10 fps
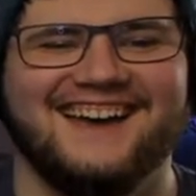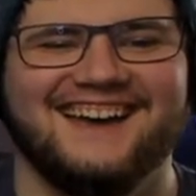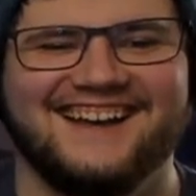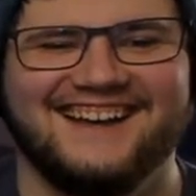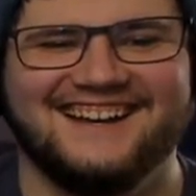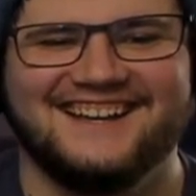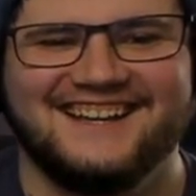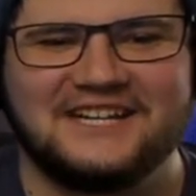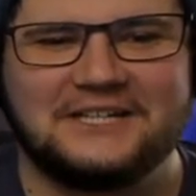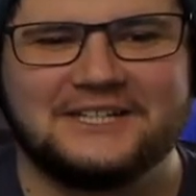
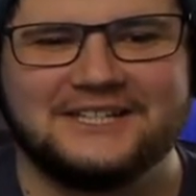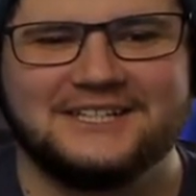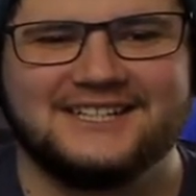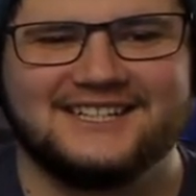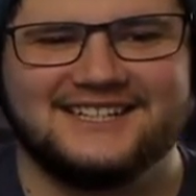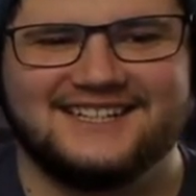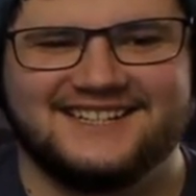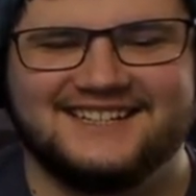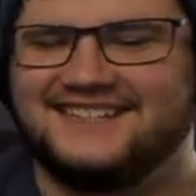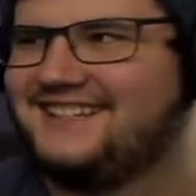
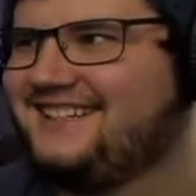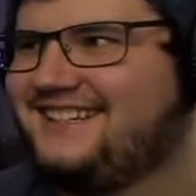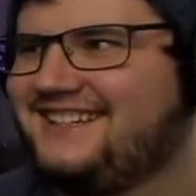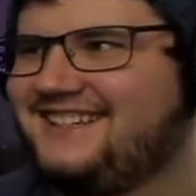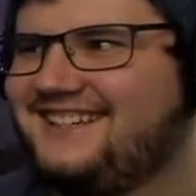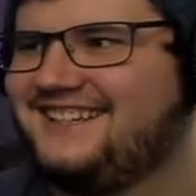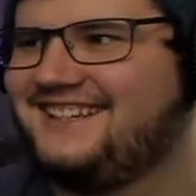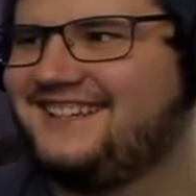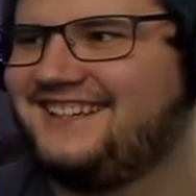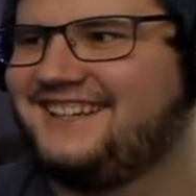
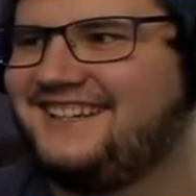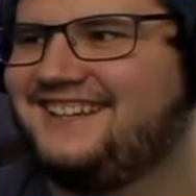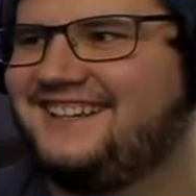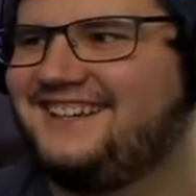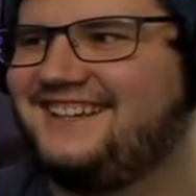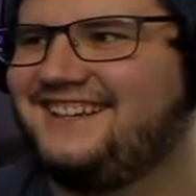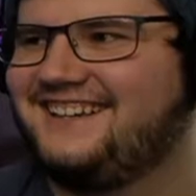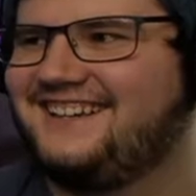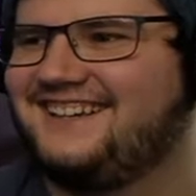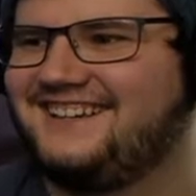
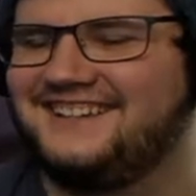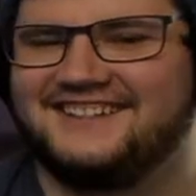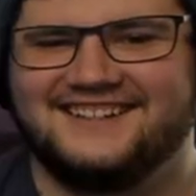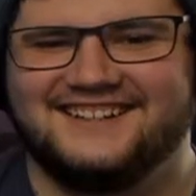The person shown says nothing.